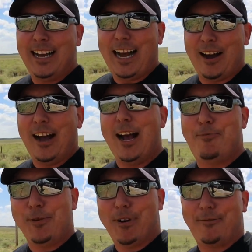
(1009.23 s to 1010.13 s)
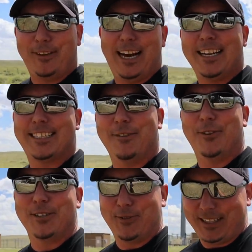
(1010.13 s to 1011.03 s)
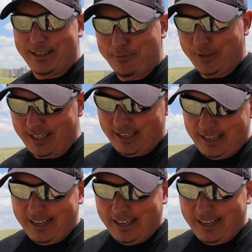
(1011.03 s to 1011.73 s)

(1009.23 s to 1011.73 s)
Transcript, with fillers: how happy my fiance was with it, but